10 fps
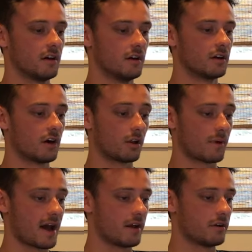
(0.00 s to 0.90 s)

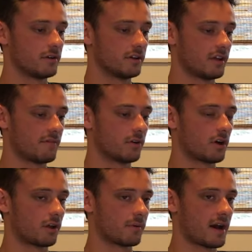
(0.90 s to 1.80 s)
Colorado, in Leadville,
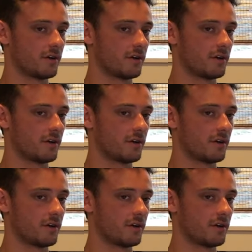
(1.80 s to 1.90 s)
Colorado.